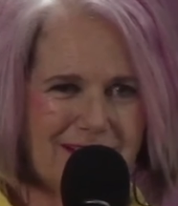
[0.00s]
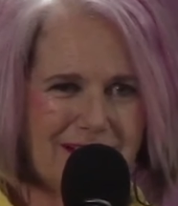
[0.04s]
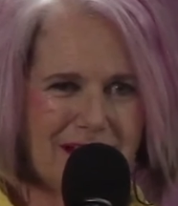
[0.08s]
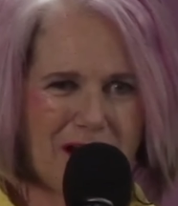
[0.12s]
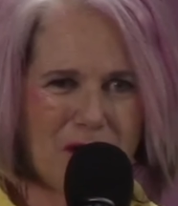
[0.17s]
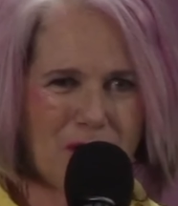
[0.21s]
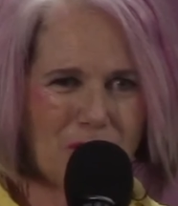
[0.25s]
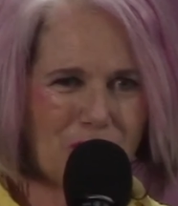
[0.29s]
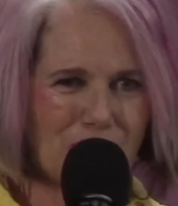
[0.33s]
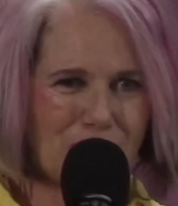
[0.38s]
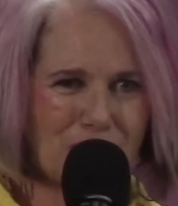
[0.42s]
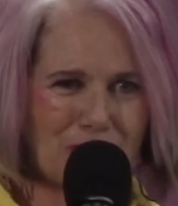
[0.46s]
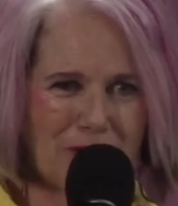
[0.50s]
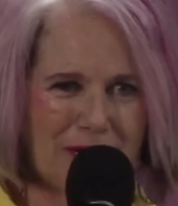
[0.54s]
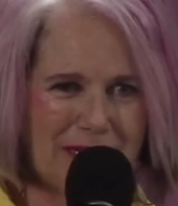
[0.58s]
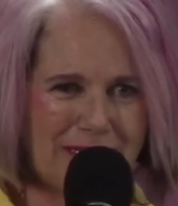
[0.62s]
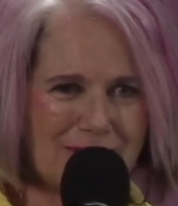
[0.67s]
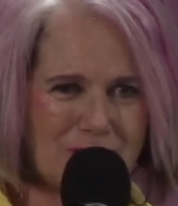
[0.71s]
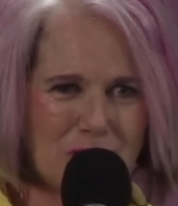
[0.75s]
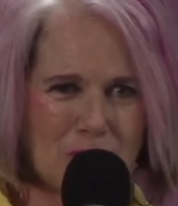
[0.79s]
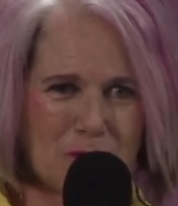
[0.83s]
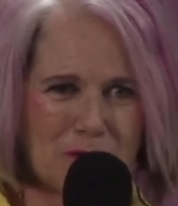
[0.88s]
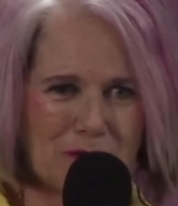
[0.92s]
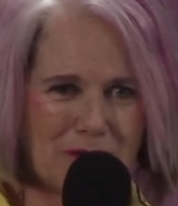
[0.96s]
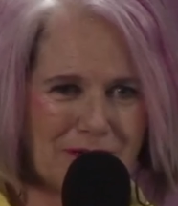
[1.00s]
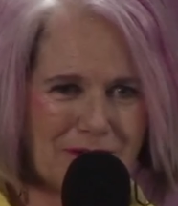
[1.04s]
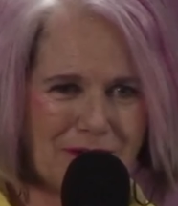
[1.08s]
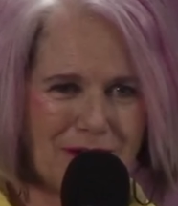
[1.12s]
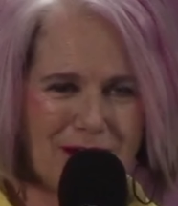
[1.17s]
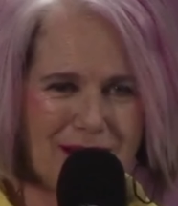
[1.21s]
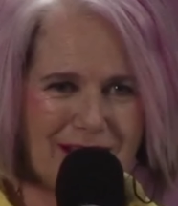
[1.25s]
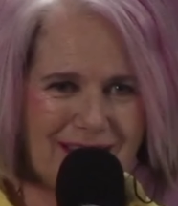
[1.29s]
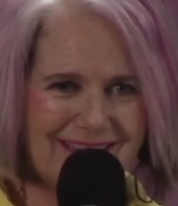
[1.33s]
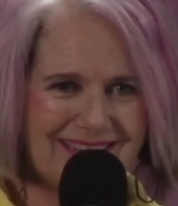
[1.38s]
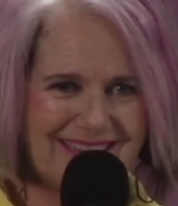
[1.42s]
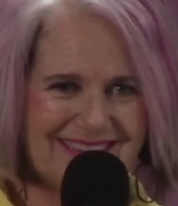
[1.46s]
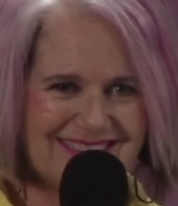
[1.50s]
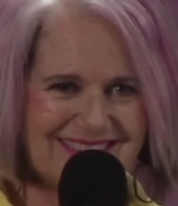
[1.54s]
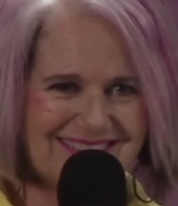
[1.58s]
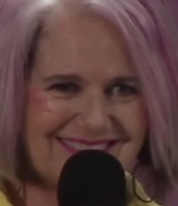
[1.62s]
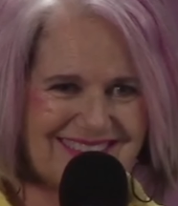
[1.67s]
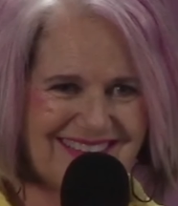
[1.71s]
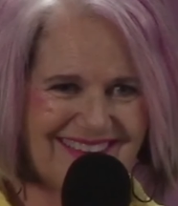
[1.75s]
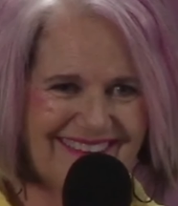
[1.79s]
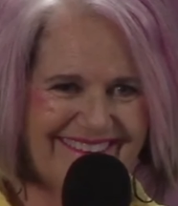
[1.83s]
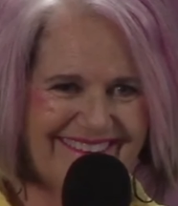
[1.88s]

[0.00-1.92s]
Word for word: How great the word of God is.